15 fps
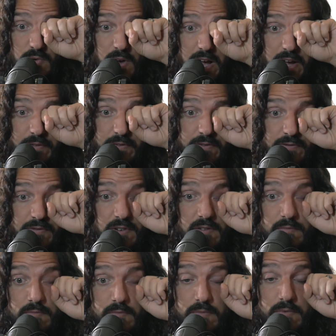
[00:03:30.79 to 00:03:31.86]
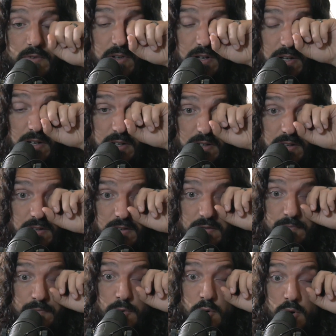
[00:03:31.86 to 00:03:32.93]
derived from
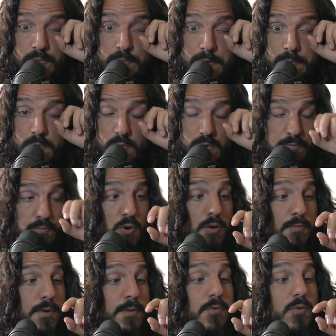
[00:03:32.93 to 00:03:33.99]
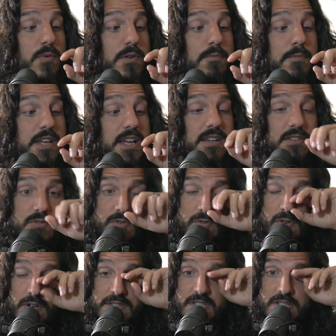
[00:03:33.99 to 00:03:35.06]
poor people, when poor people would meander
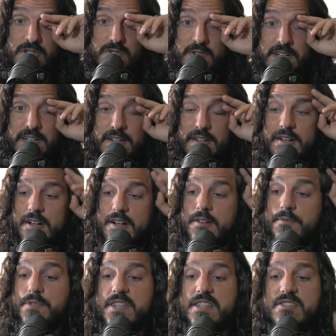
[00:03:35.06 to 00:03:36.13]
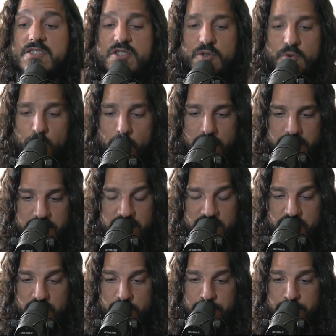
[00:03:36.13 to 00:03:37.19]
across the street. These two
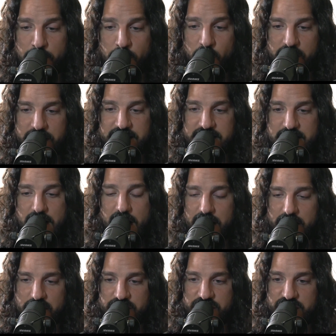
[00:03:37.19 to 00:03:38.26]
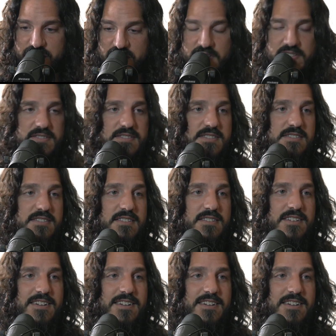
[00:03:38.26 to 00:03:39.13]
well-to-do boys, collared shirts,